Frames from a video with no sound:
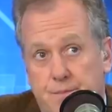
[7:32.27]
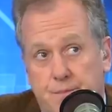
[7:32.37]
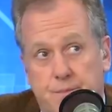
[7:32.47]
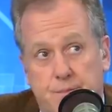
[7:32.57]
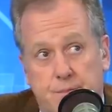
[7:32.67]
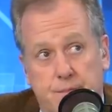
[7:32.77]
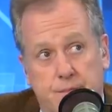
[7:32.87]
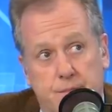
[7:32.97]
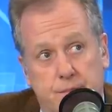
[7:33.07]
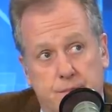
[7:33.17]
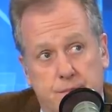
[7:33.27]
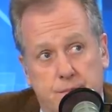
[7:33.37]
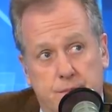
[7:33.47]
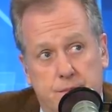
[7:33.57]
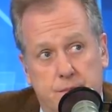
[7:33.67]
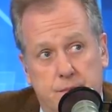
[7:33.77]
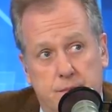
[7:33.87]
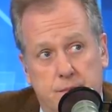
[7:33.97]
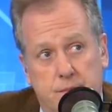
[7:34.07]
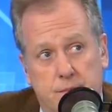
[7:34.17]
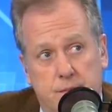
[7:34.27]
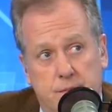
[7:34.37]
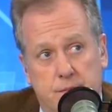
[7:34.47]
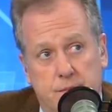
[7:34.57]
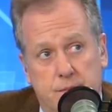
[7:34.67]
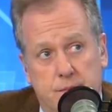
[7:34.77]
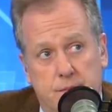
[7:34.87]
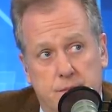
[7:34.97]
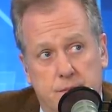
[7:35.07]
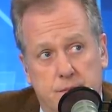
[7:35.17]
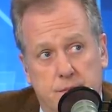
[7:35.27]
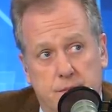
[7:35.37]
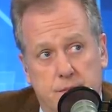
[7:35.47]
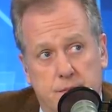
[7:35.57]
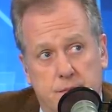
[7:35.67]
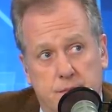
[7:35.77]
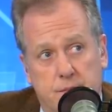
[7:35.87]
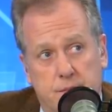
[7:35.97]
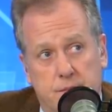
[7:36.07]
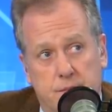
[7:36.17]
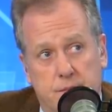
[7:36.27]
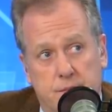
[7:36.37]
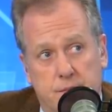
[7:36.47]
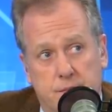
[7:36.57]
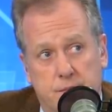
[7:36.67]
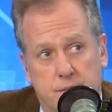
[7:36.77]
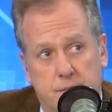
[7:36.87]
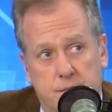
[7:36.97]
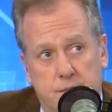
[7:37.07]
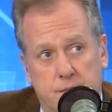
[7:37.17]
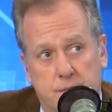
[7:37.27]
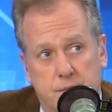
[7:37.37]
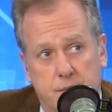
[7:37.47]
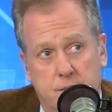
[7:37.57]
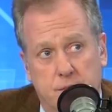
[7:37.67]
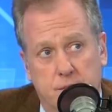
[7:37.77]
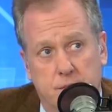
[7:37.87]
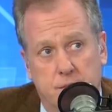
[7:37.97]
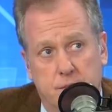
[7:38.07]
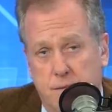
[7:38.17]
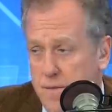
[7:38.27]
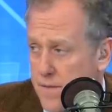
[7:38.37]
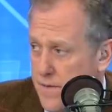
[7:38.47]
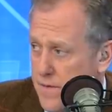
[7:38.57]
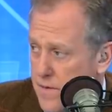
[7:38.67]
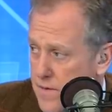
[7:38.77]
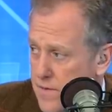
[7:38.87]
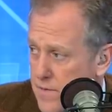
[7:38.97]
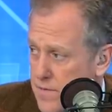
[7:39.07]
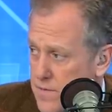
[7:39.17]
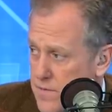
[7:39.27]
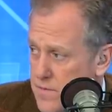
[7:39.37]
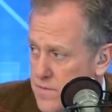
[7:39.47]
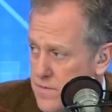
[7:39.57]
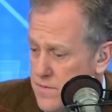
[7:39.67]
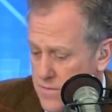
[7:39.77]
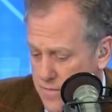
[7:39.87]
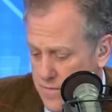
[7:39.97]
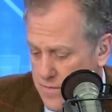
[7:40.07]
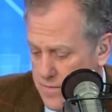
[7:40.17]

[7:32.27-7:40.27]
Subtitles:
The person shown says nothing.